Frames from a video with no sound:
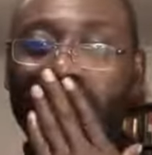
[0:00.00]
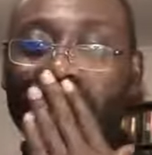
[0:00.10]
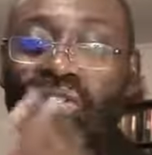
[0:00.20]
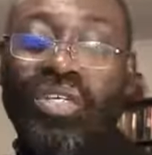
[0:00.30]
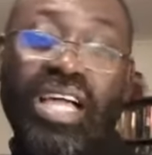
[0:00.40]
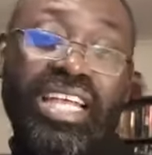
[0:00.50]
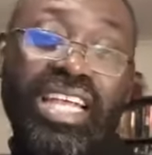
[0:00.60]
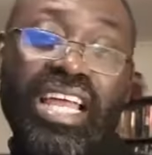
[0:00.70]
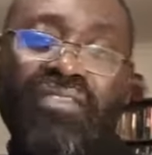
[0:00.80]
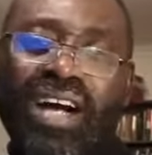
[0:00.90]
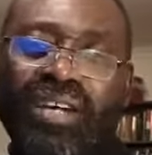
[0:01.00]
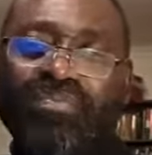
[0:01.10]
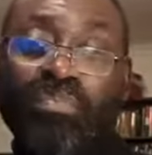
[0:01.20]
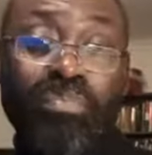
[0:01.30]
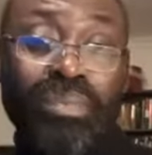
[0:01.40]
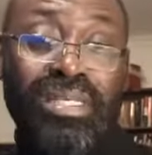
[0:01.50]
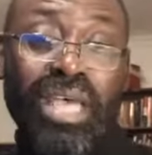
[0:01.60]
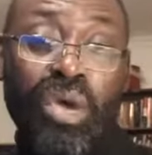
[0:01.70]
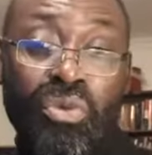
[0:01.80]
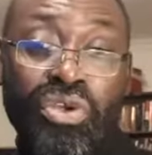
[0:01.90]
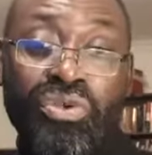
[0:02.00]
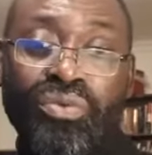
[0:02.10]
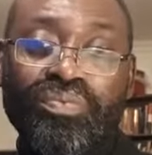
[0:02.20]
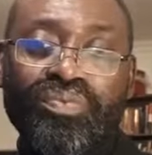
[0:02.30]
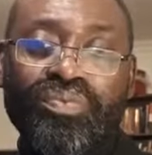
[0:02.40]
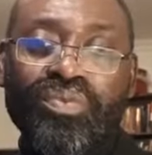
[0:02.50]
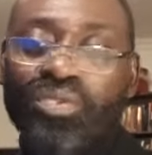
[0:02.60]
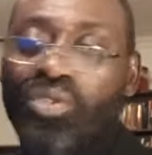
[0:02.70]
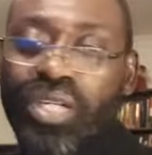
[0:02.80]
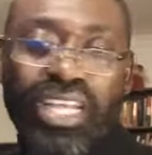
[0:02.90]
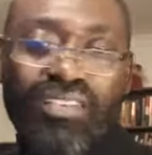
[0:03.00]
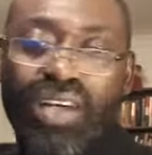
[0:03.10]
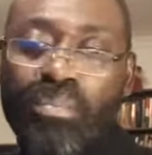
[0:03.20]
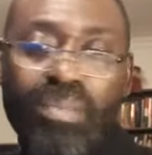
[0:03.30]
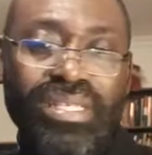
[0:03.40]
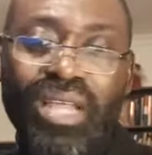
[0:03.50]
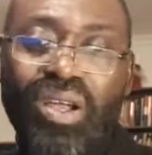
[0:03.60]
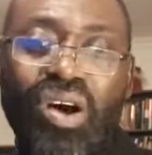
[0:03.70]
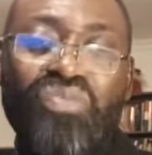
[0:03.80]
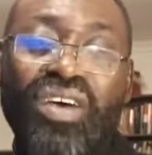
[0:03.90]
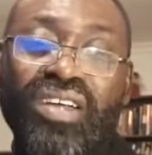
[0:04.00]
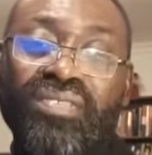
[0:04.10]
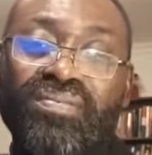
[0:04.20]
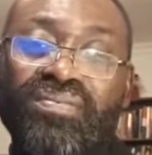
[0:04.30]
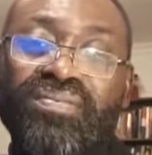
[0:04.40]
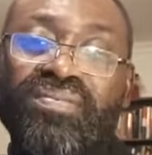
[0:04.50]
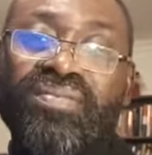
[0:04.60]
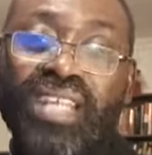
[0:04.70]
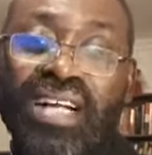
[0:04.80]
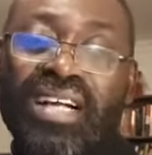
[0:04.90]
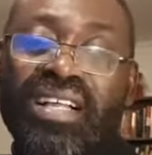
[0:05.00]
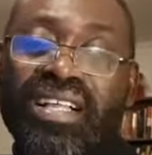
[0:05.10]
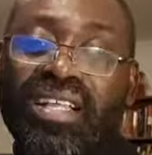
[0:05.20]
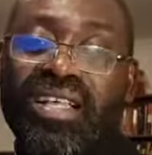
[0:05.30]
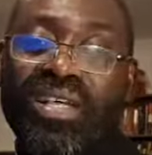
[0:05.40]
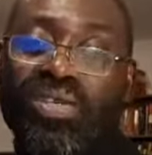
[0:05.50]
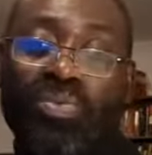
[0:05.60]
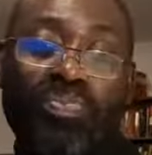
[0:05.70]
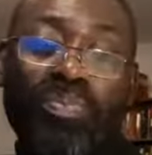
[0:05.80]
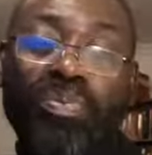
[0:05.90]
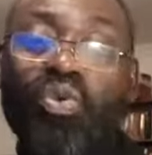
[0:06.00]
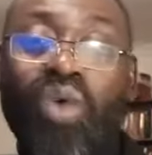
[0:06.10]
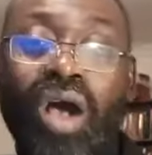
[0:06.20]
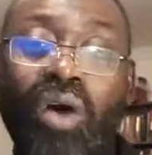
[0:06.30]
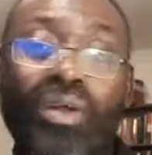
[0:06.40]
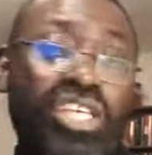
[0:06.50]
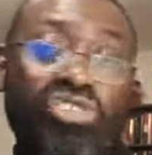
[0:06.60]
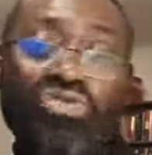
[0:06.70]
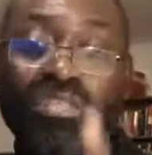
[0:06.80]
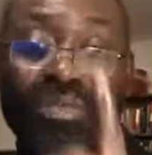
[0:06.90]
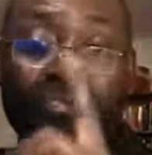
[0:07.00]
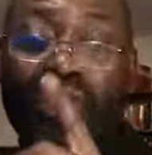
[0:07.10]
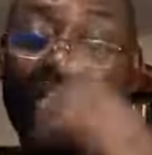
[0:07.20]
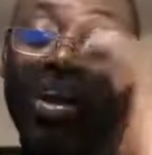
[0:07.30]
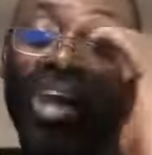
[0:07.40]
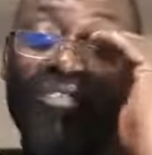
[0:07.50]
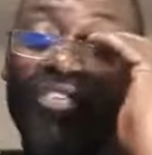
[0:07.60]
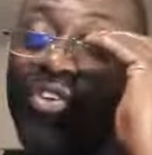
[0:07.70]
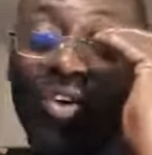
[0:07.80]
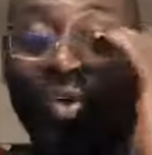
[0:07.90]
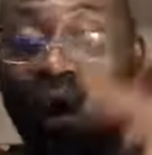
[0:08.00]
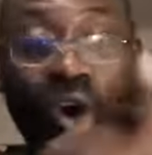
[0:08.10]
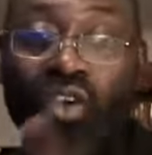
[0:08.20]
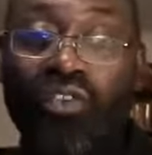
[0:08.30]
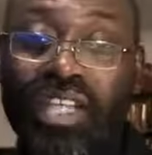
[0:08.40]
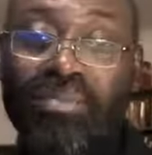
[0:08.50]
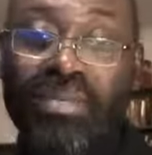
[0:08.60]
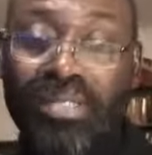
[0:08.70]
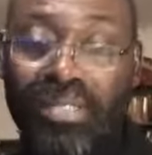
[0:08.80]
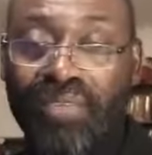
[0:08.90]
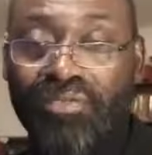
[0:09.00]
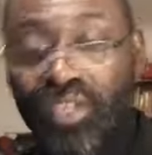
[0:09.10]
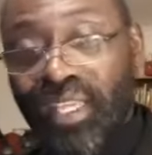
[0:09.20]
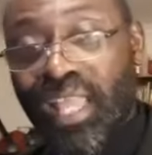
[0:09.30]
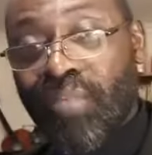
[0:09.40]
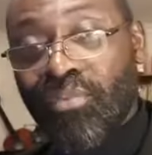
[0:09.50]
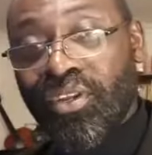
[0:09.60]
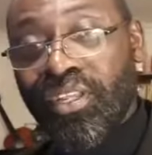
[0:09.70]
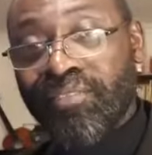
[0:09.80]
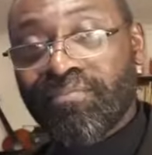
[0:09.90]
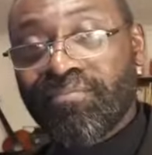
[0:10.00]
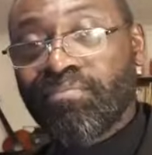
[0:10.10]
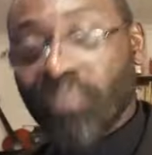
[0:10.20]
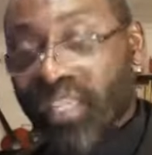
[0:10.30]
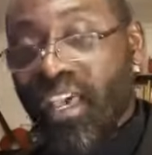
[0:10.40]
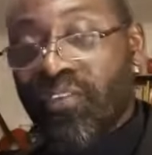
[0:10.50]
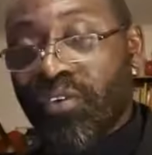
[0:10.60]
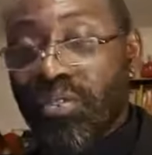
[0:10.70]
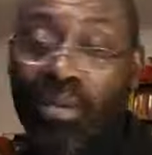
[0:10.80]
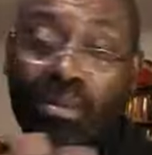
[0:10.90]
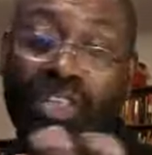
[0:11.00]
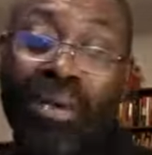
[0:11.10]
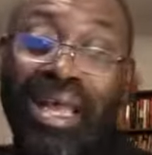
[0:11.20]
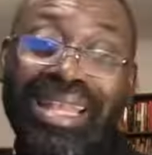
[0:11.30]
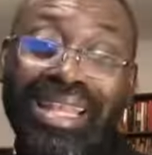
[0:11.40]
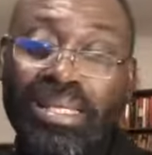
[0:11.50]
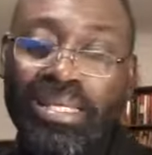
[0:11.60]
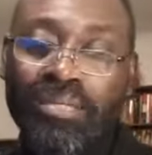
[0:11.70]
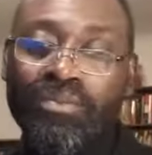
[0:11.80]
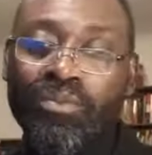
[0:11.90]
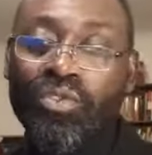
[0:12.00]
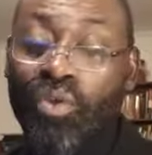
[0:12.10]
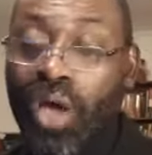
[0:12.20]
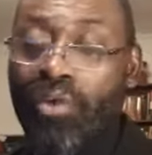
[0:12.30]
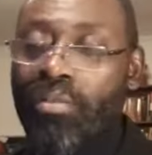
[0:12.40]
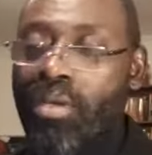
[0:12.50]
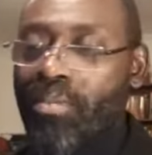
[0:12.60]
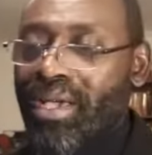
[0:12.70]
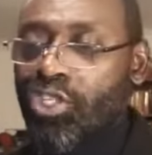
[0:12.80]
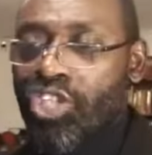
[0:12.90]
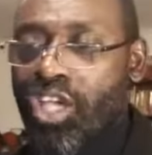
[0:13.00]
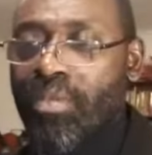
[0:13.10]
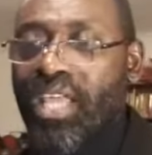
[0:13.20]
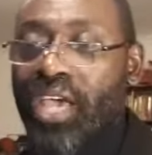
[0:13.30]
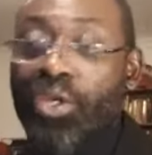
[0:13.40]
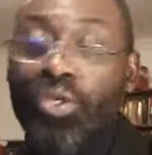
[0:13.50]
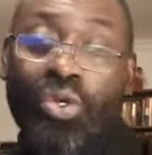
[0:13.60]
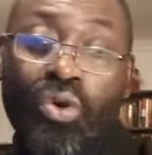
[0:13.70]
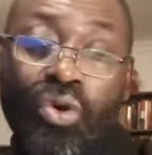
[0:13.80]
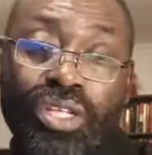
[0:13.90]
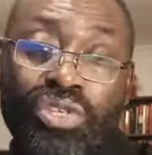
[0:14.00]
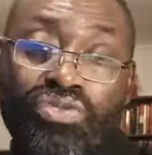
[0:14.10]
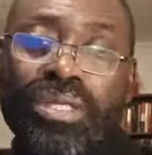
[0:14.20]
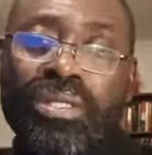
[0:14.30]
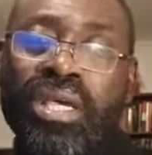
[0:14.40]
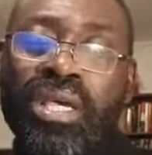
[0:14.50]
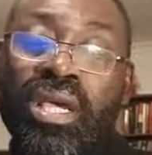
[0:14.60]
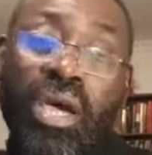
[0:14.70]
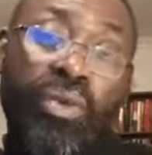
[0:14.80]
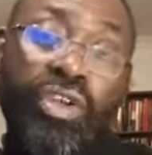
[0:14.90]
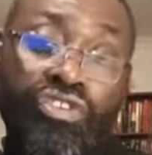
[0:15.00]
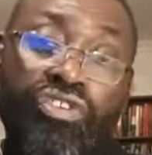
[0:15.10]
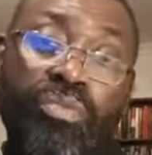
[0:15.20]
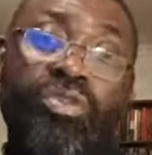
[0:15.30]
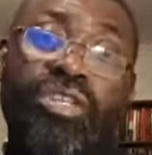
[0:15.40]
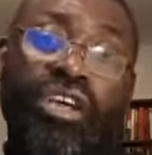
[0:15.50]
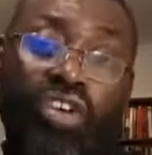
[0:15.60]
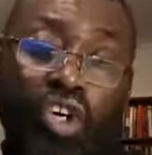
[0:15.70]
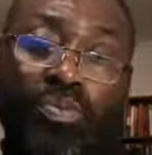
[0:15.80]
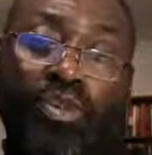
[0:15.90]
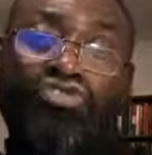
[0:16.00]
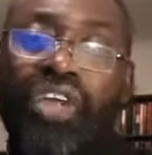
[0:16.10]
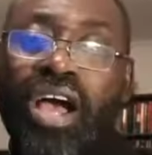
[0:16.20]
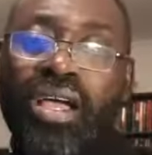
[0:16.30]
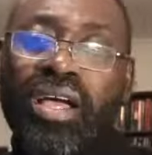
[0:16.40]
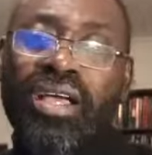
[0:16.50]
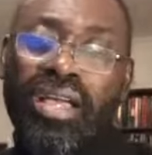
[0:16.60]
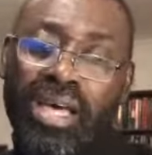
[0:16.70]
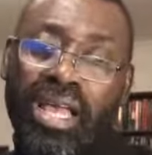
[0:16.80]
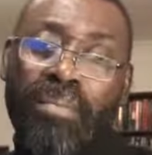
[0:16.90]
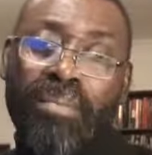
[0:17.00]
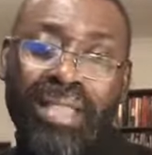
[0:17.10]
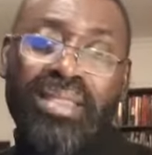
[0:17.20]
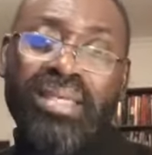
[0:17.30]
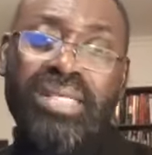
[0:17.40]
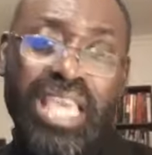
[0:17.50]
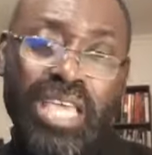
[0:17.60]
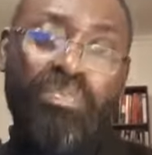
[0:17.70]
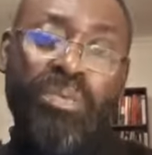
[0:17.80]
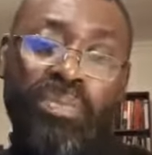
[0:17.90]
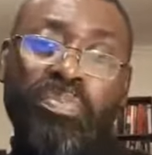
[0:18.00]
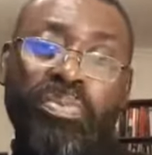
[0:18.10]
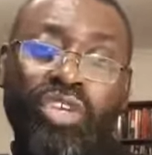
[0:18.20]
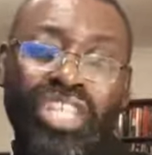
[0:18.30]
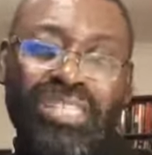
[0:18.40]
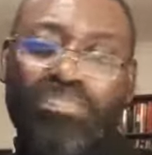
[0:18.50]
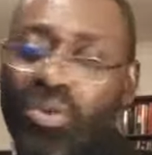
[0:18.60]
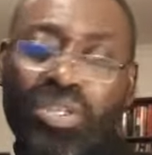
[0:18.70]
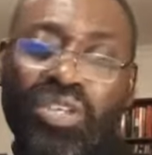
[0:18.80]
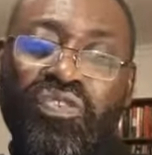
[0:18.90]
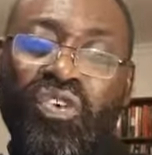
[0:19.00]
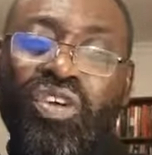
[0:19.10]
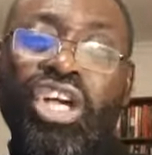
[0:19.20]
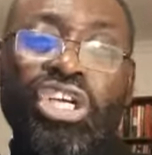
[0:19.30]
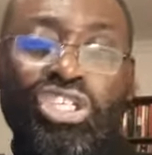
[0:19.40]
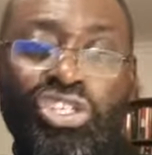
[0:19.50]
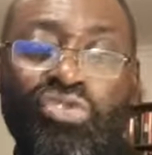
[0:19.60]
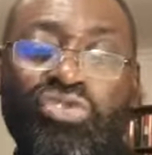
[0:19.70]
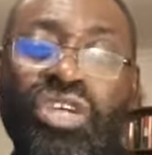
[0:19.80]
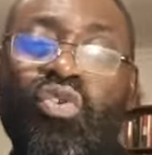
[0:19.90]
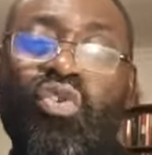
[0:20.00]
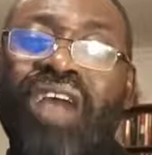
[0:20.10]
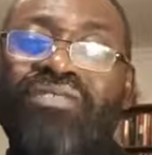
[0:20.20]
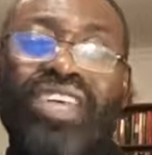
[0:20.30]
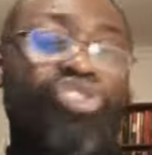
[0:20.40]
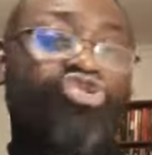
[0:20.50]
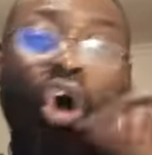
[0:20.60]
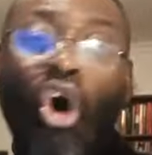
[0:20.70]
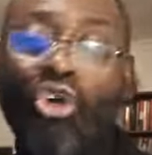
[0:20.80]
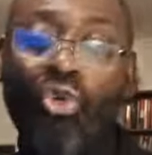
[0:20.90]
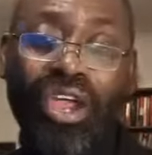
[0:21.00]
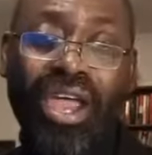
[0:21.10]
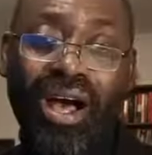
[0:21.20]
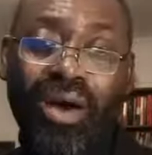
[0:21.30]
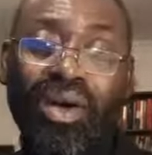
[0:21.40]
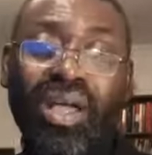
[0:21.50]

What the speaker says: You can never miss a widow. You can never miss an orphan. Yeah? So people who are on the street, be very careful. Not all of them deserve to get that money. Be careful. Some of them are lazy. I remember in Germany, I used to go on the streets and we distributing the gospel tract. And I met these hippie people, these beautiful children who have just gone way out.